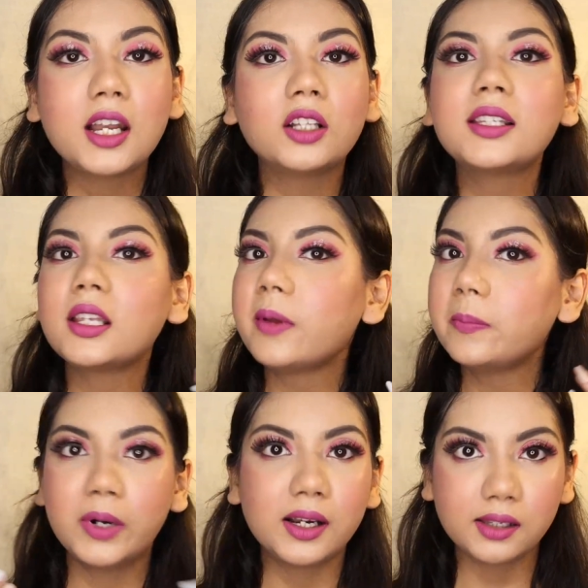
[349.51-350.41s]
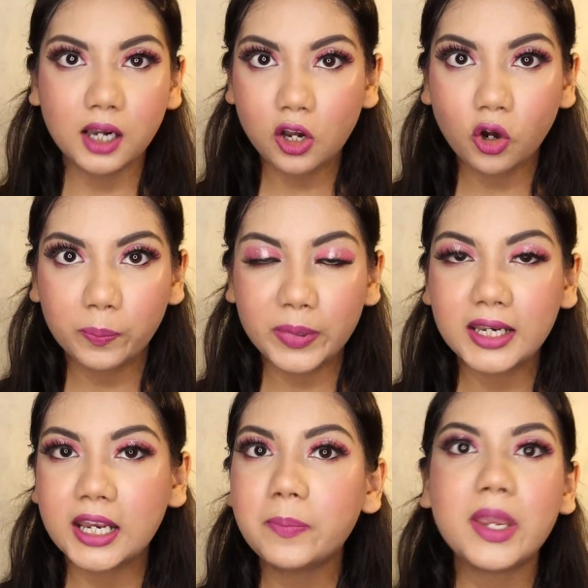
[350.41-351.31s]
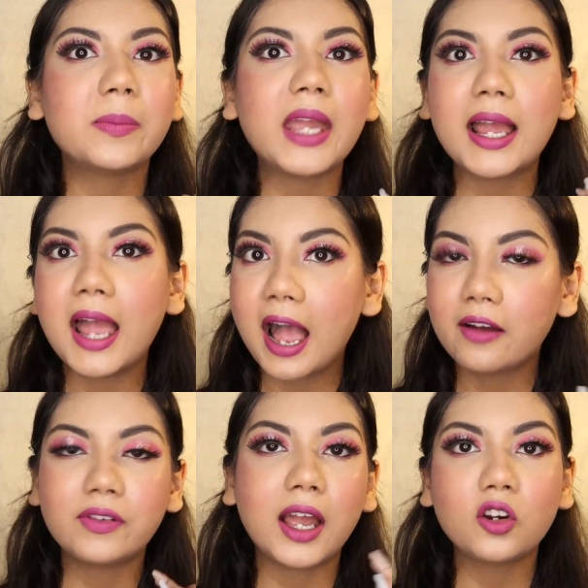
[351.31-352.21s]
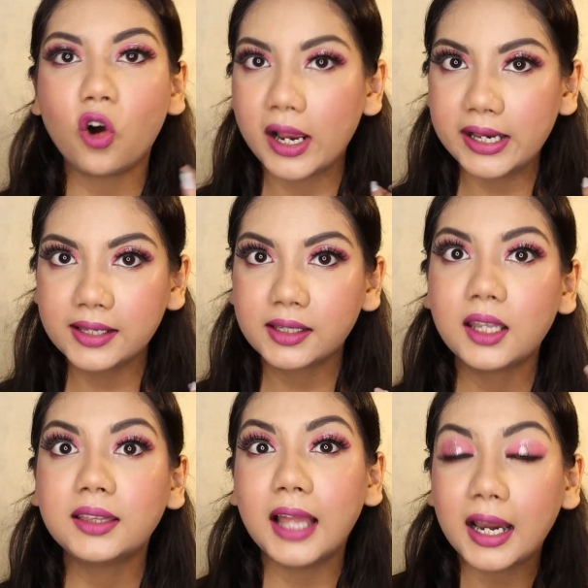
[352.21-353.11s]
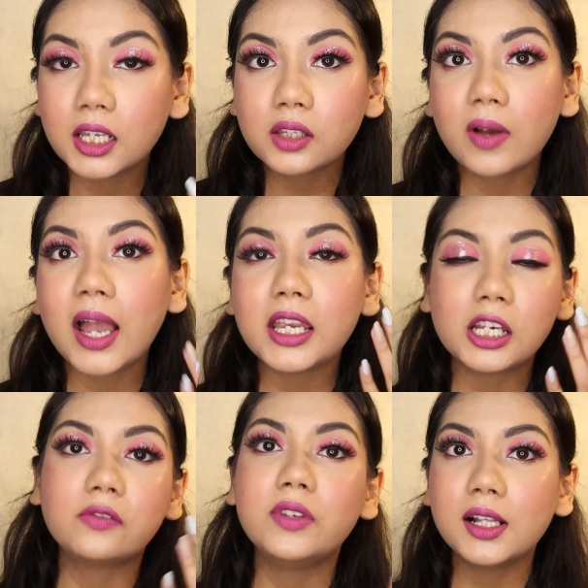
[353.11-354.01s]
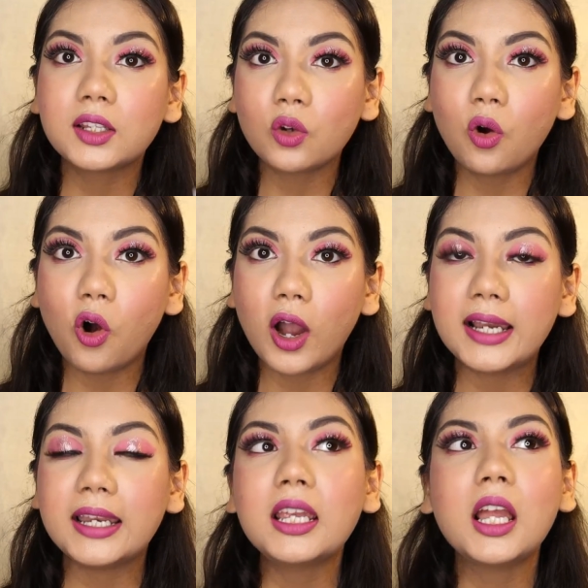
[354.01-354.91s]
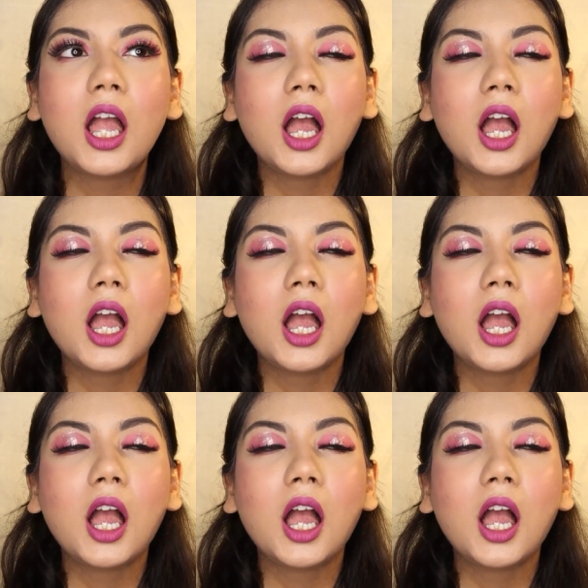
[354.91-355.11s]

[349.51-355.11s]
Now this is my personal opinion, maybe I have an oily skin, that is why it feels so oily,